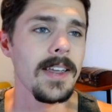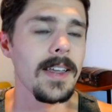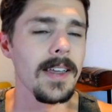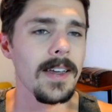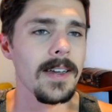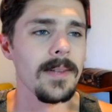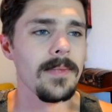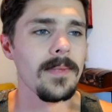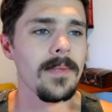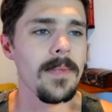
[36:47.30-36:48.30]

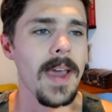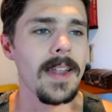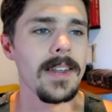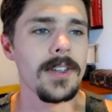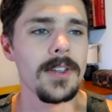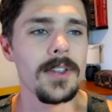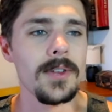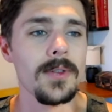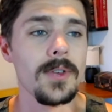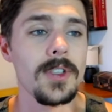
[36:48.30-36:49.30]
manage
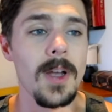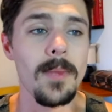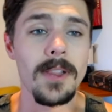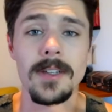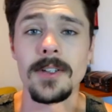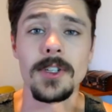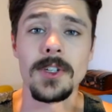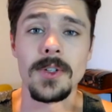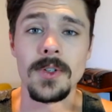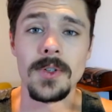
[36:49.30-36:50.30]
to stumble
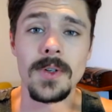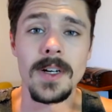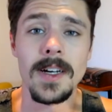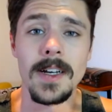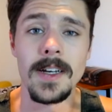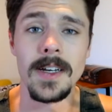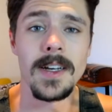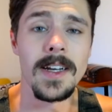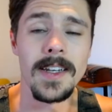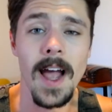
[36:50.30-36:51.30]
into
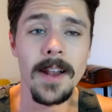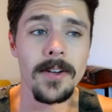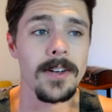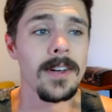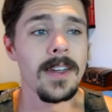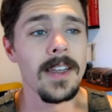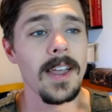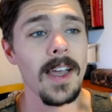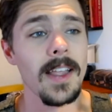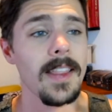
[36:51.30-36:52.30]
a diner,
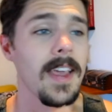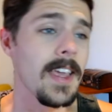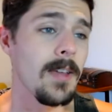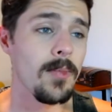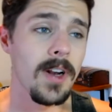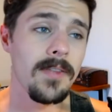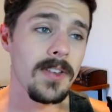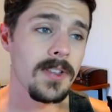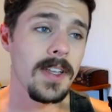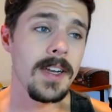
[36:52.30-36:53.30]
and they eat
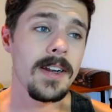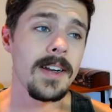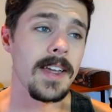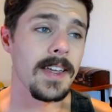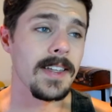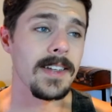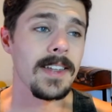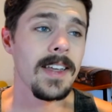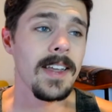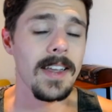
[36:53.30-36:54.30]
breakfast there. And
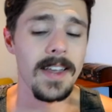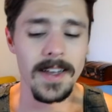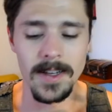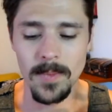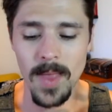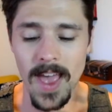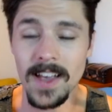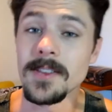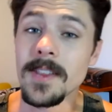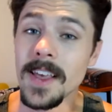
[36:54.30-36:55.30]

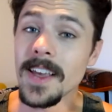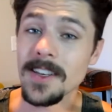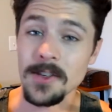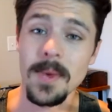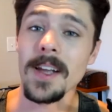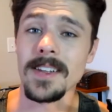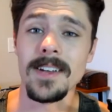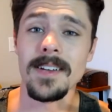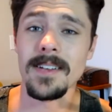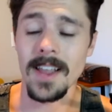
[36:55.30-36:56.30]
as they
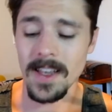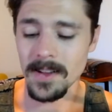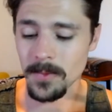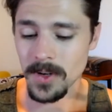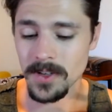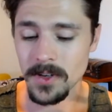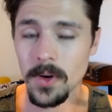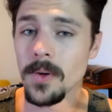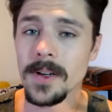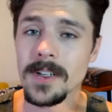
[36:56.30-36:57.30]
expected and was
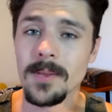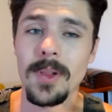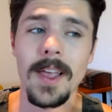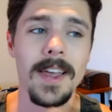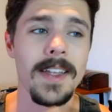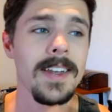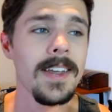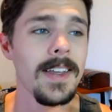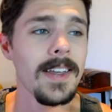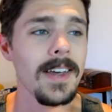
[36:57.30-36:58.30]
according to plan,
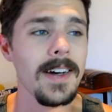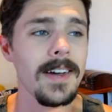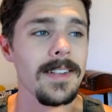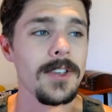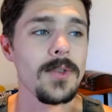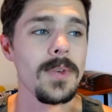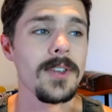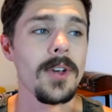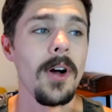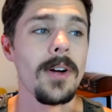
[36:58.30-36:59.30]
the
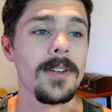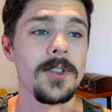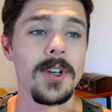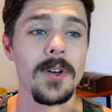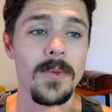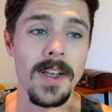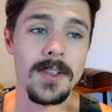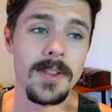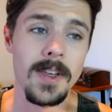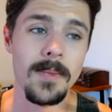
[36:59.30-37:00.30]
Swiss guards
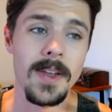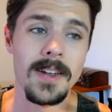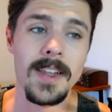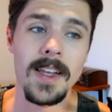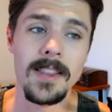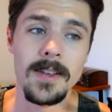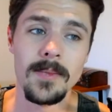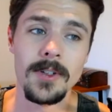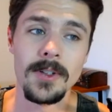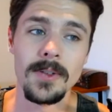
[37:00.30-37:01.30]
arrest them and take
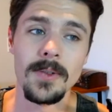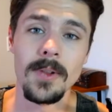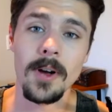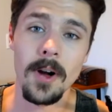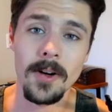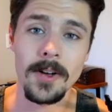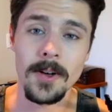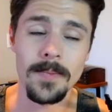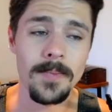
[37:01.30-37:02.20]
them to Locarno,